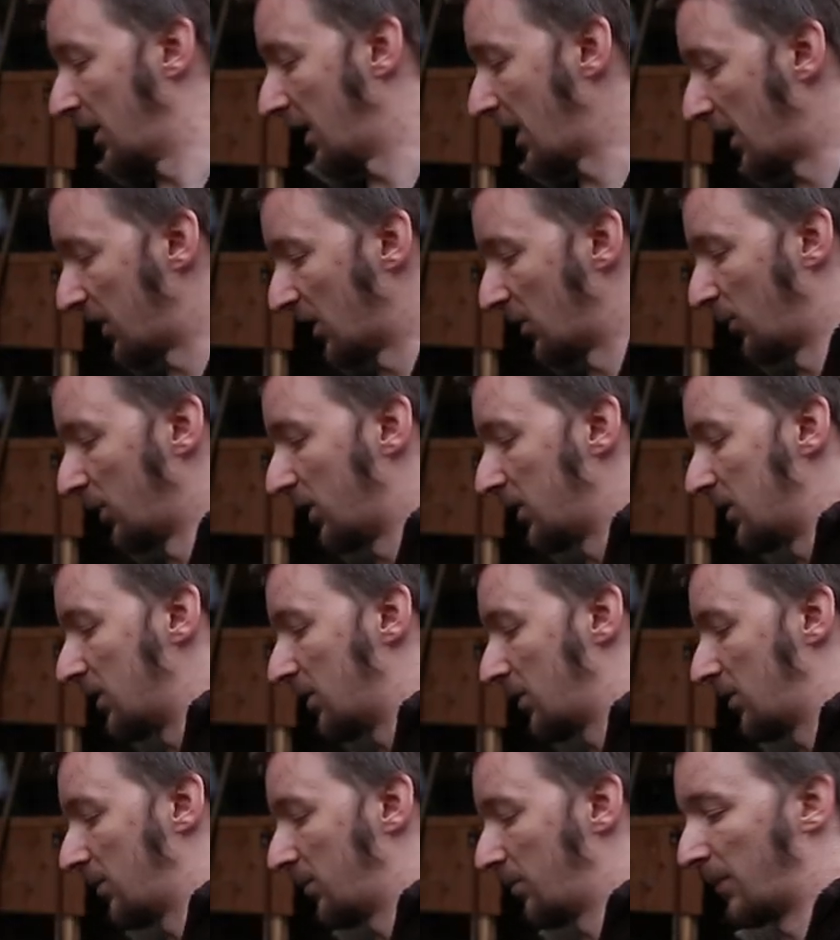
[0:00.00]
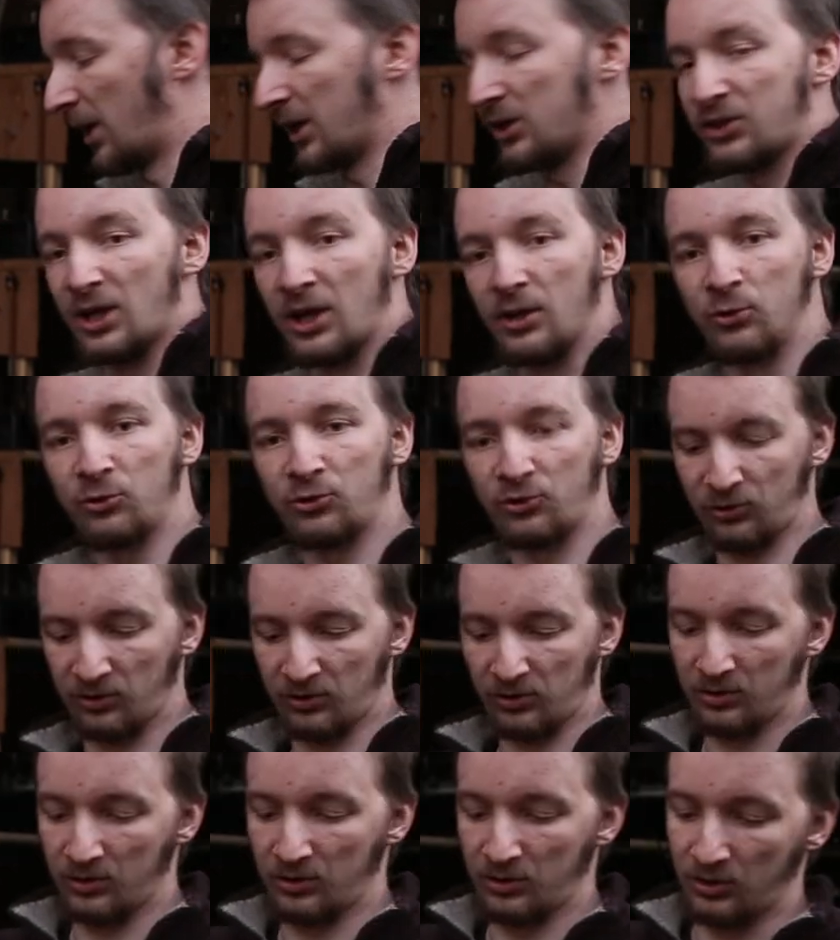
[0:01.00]
and then we made those
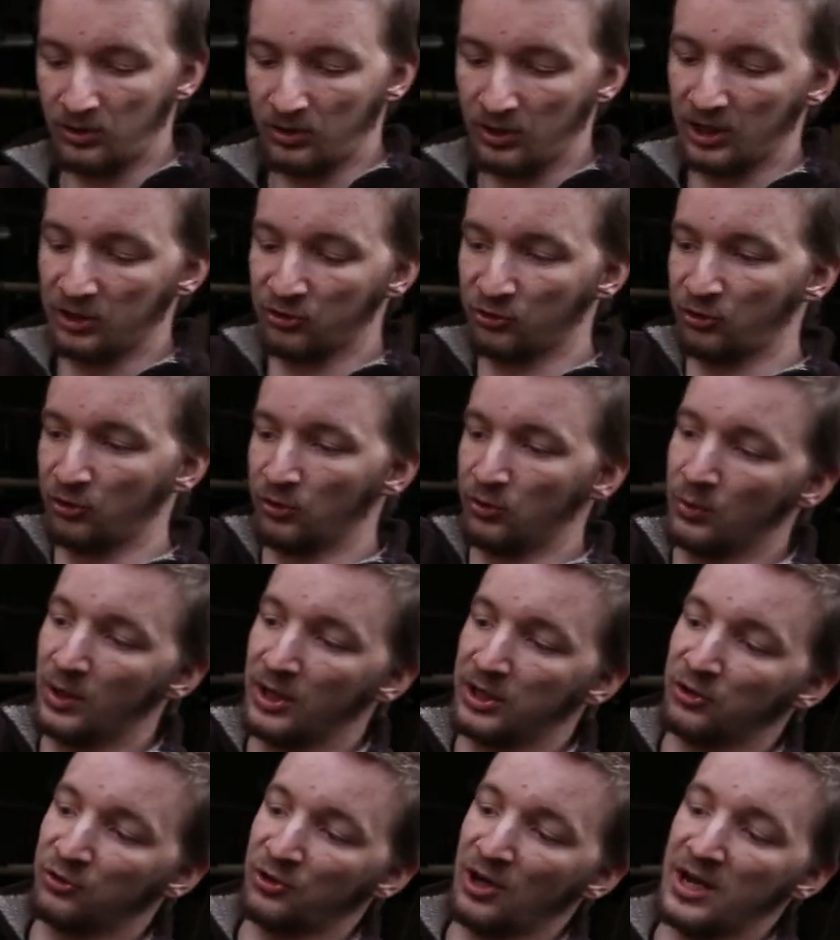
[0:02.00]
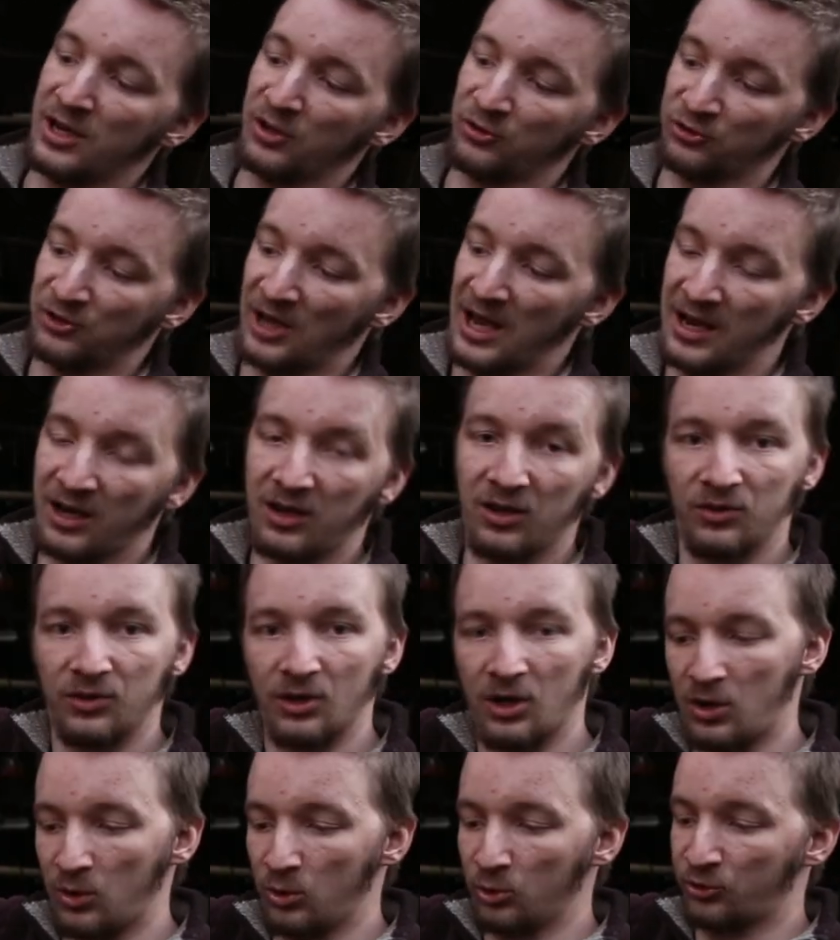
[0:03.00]
into an entire stack
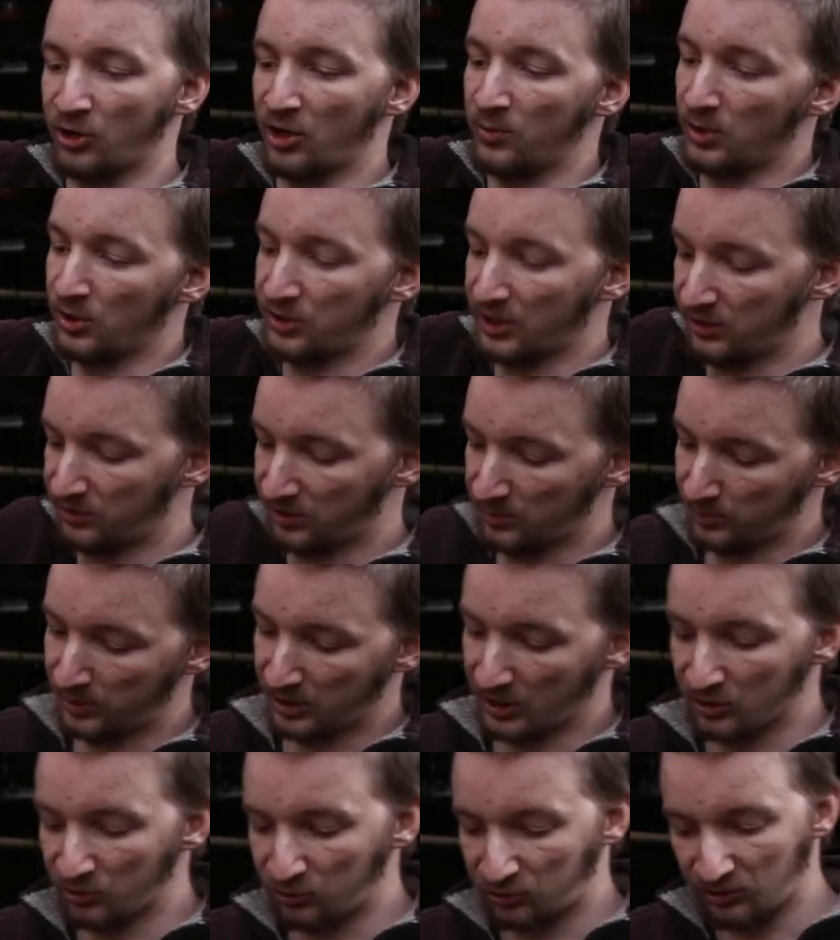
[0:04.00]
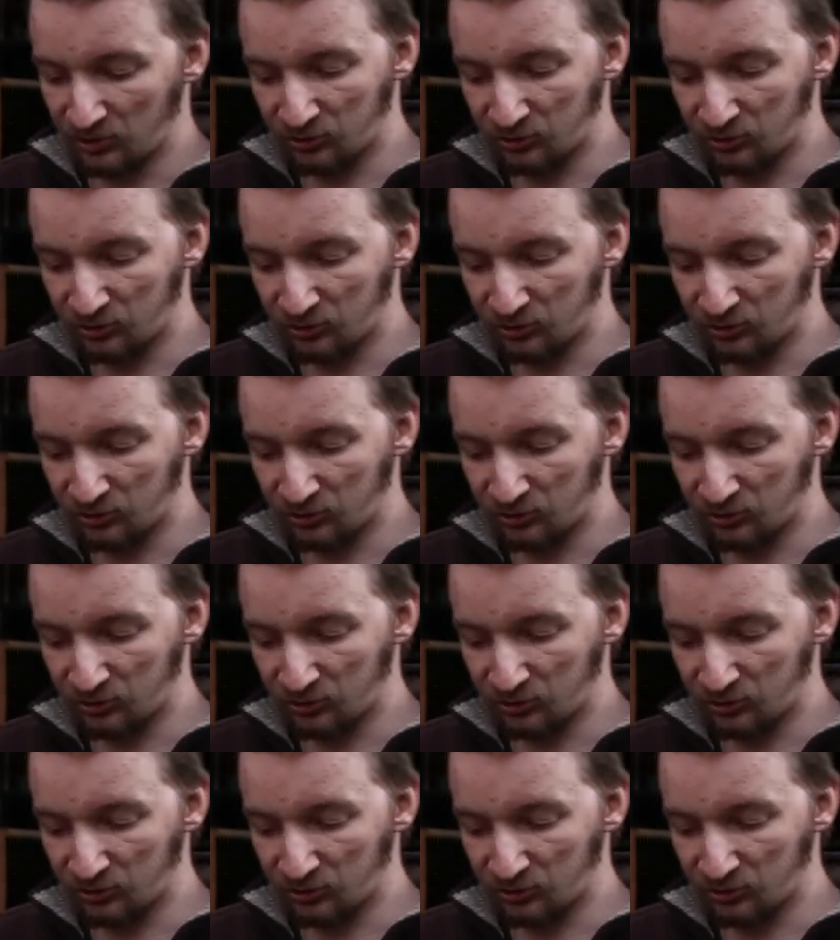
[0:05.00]
that holds our rod end in place.